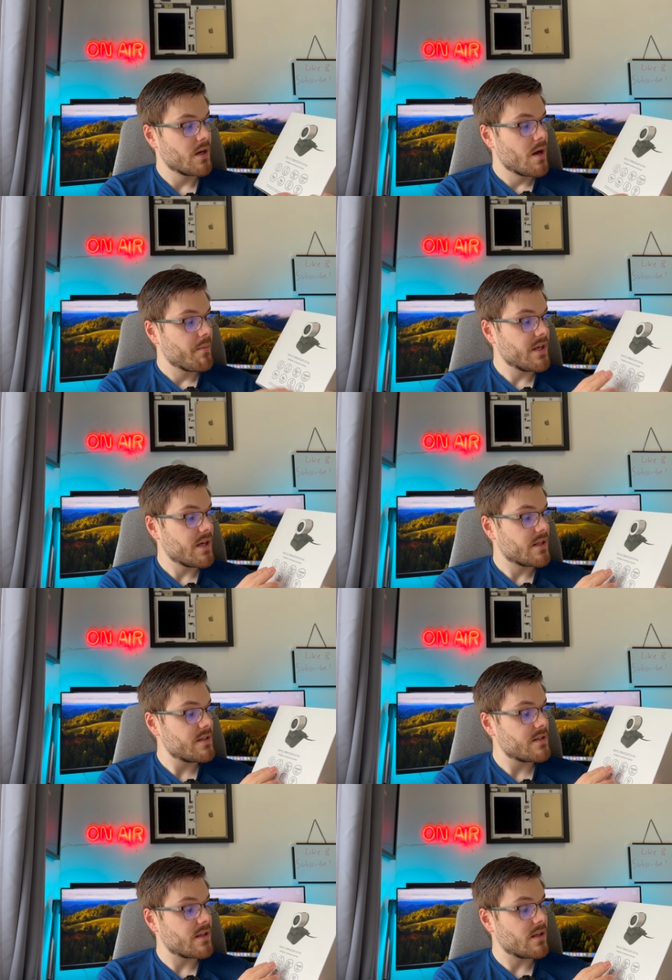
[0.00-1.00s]
But yeah, this
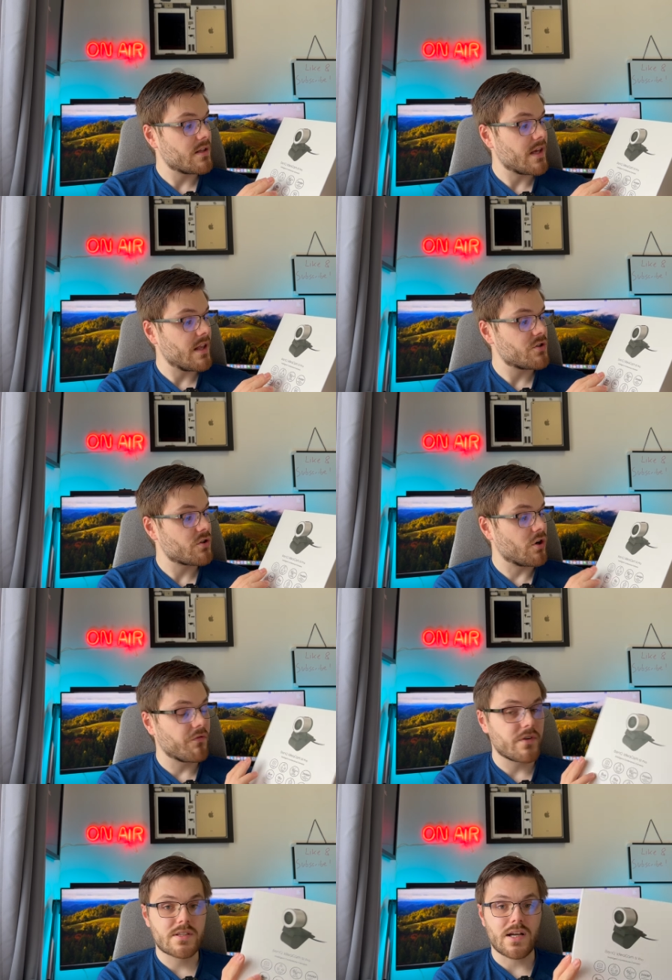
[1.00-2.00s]
is an intelligent
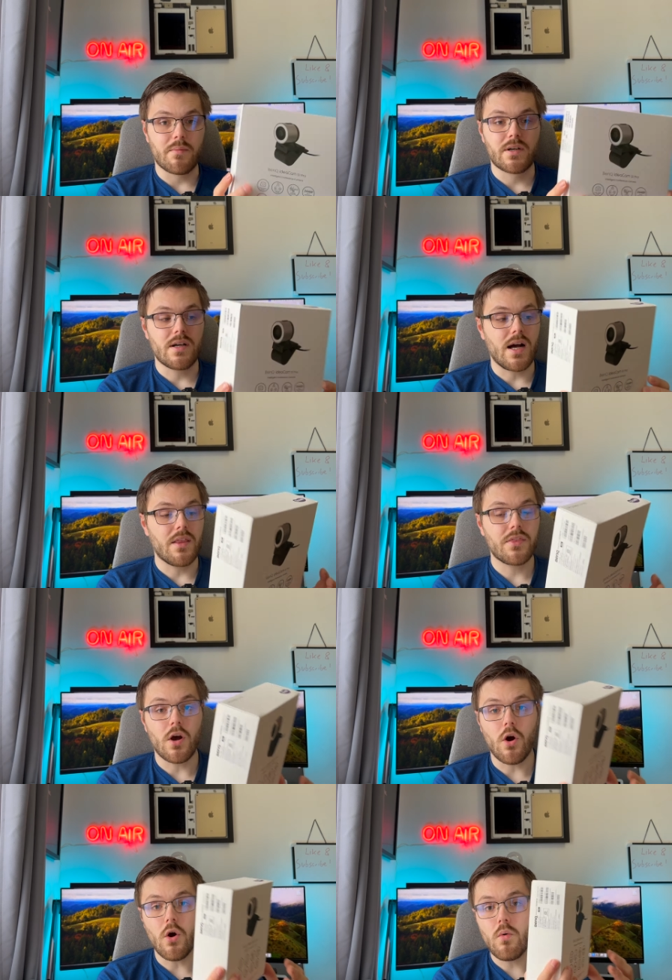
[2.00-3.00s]
conference camera, and the
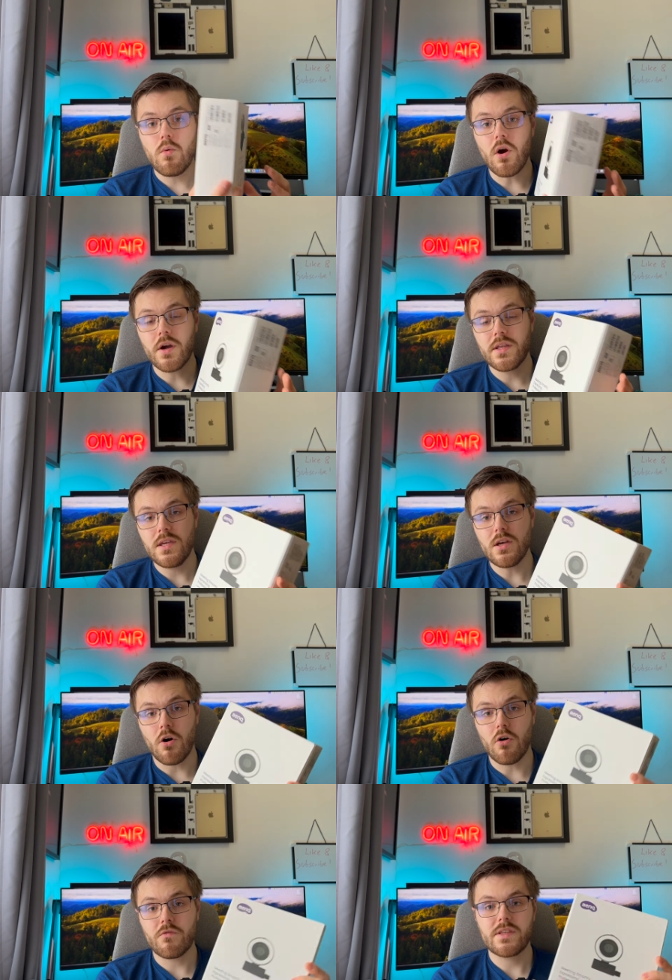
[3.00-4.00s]
whole idea
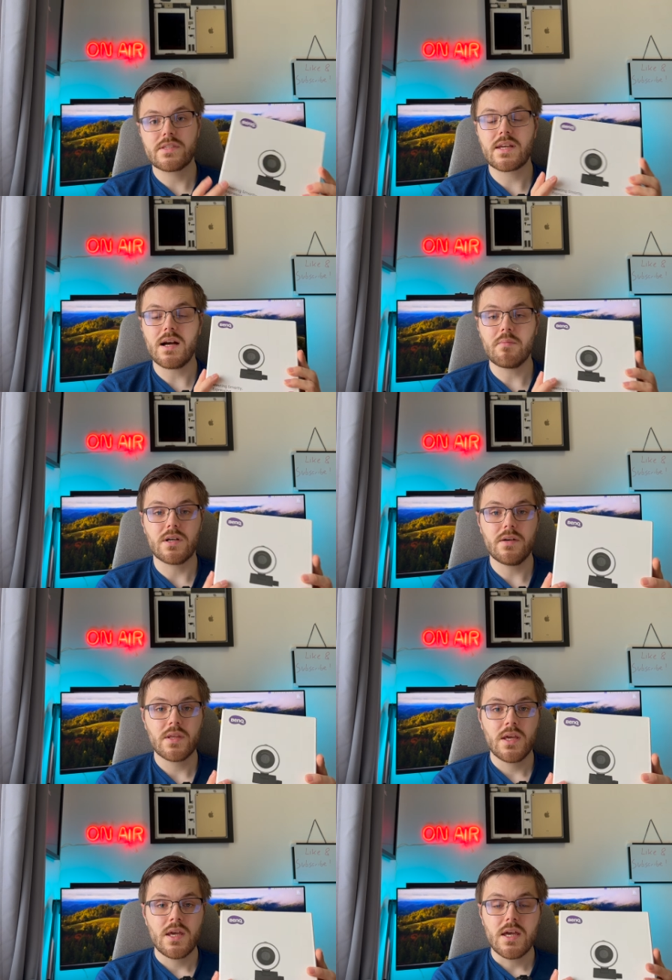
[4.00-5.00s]
of this camera
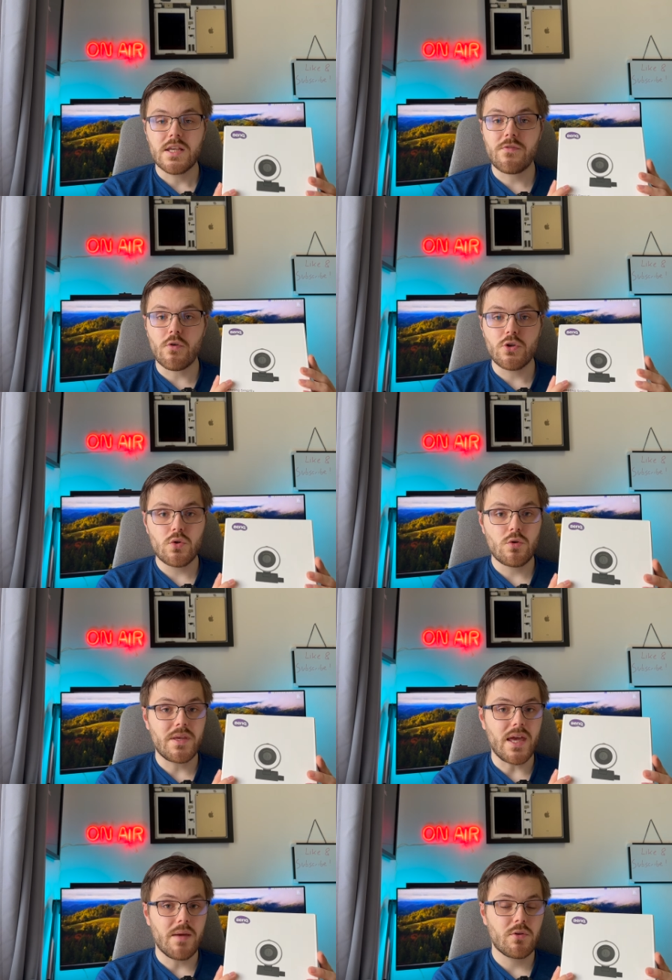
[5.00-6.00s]
is for you to
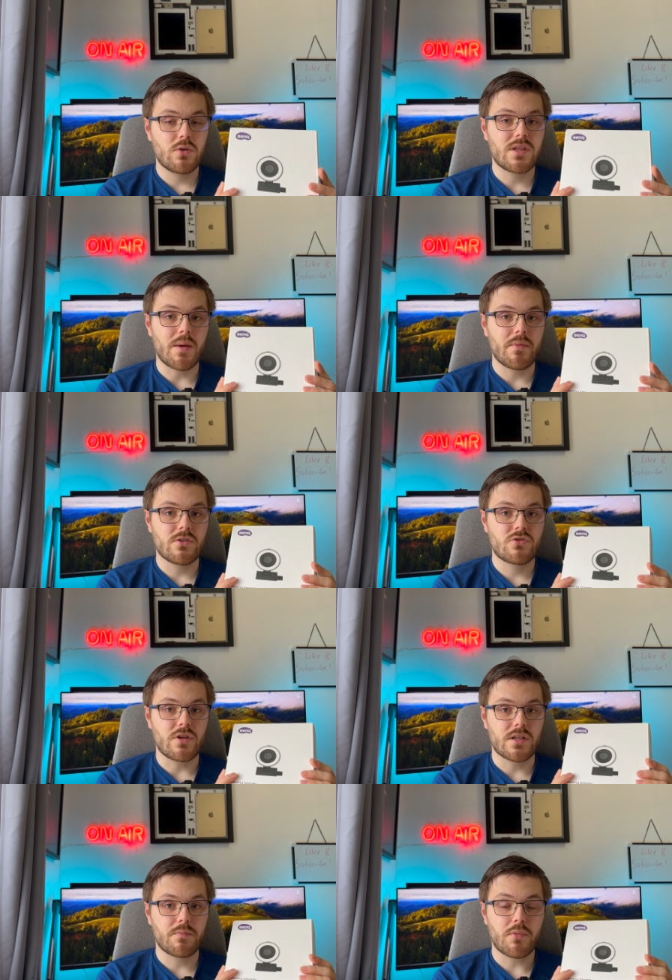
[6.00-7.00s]
be able to
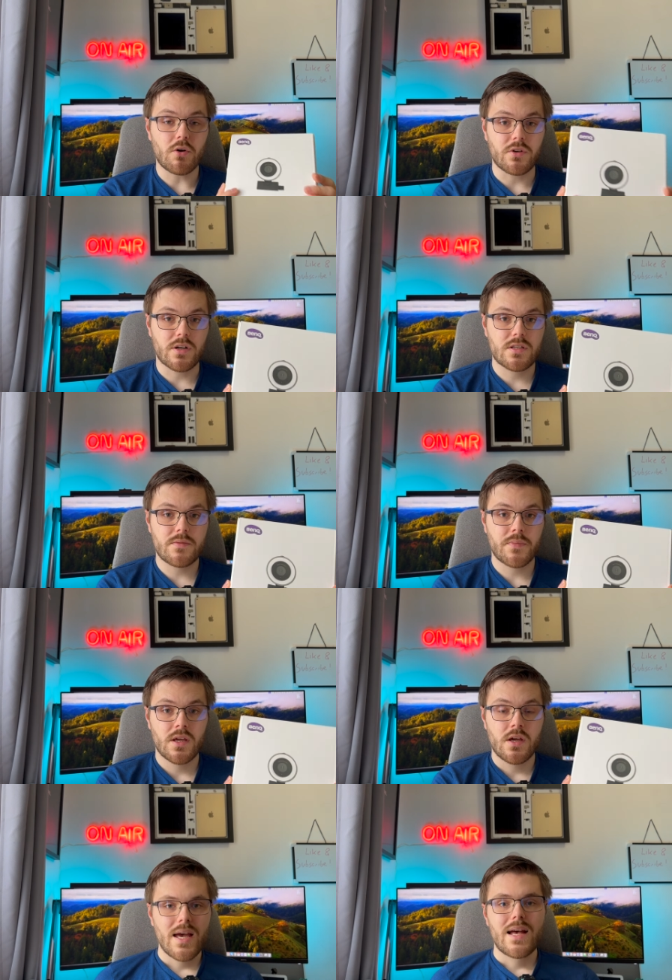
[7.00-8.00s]
demonstrate products.
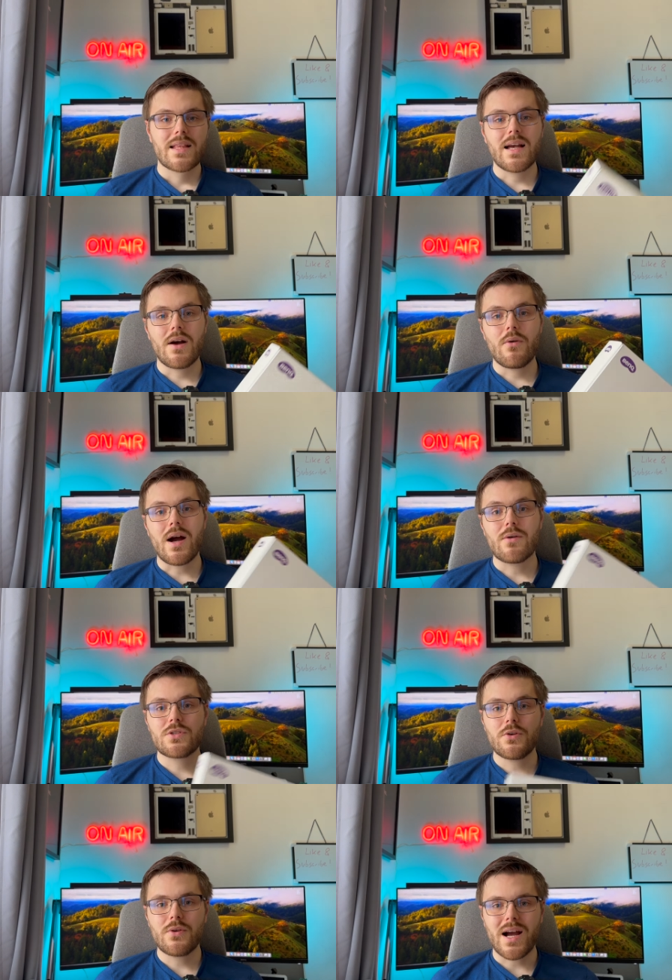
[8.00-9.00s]
Now, I'll
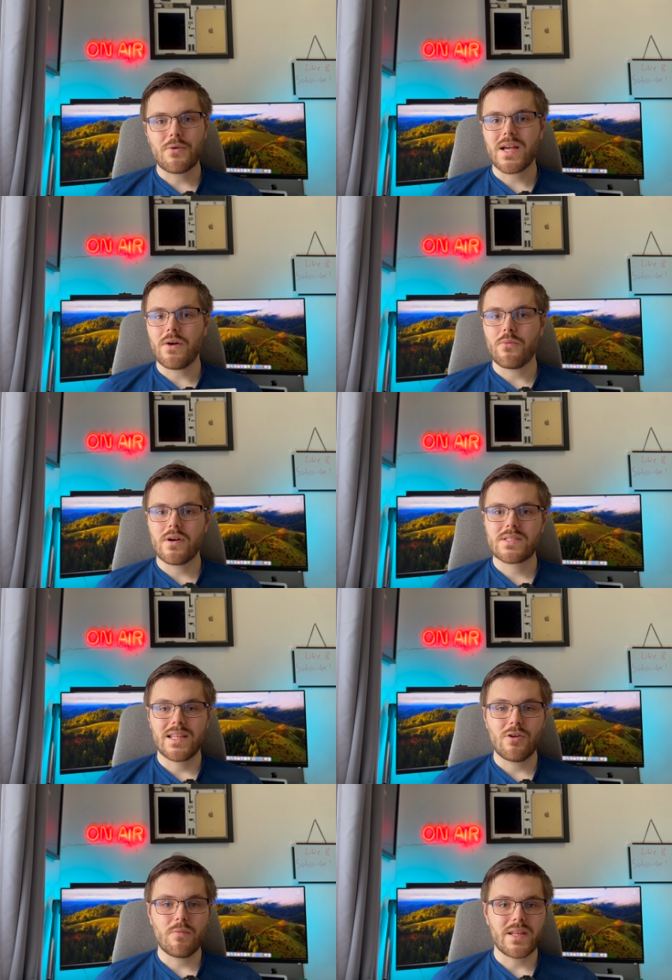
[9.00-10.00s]
show you how that works a
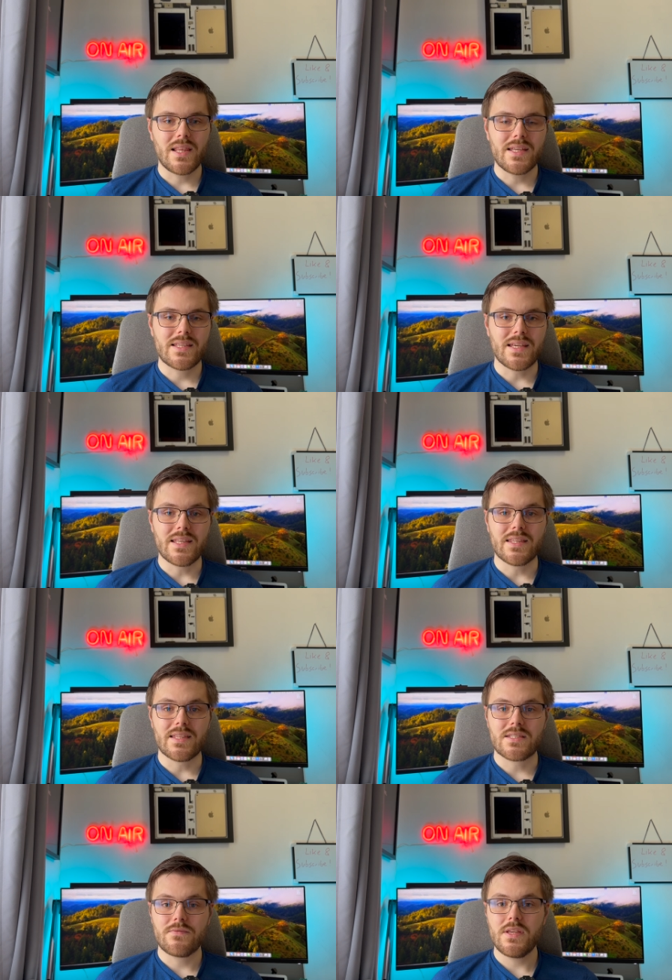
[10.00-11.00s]
little bit later in
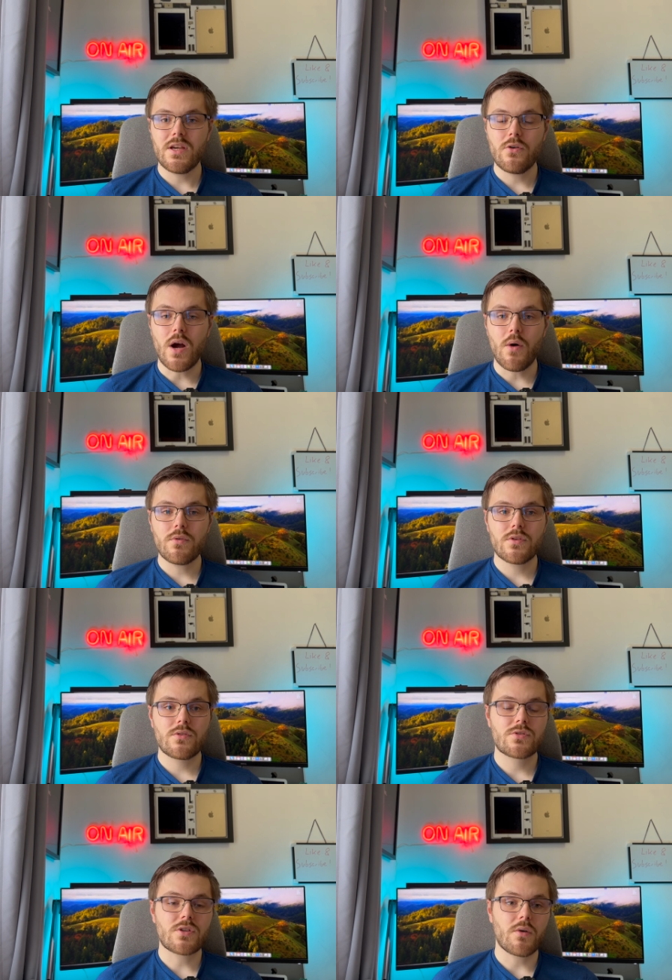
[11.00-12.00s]
this video. I wanted to
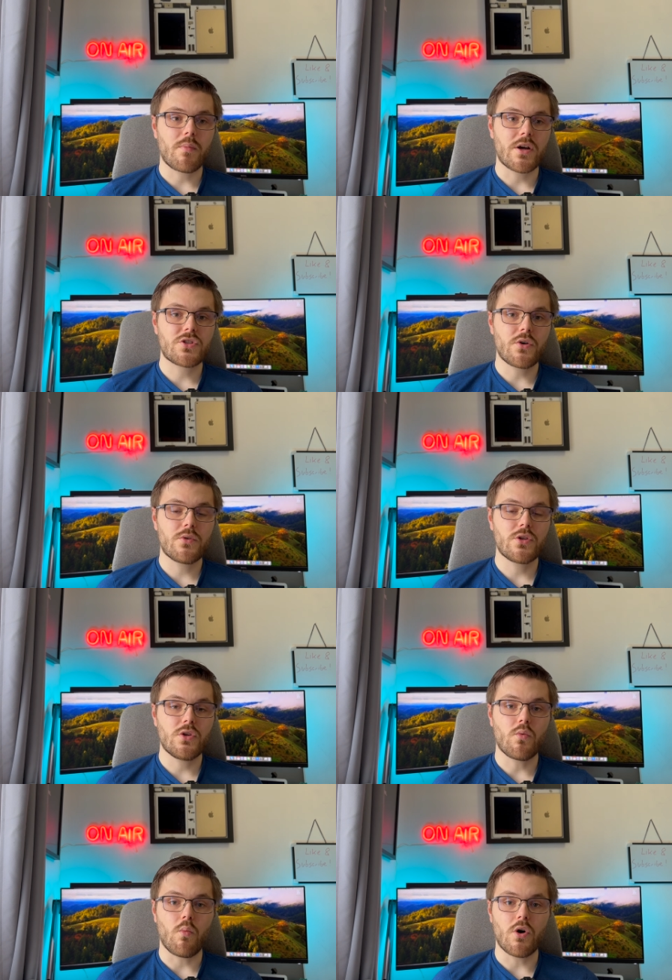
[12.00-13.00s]
start by showing you
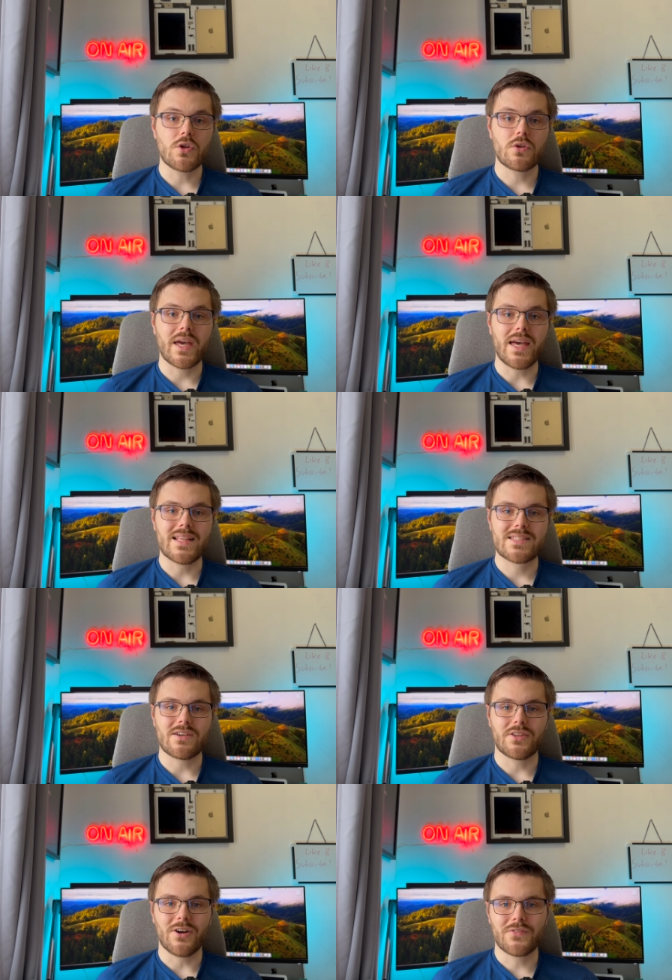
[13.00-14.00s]
what you get inside of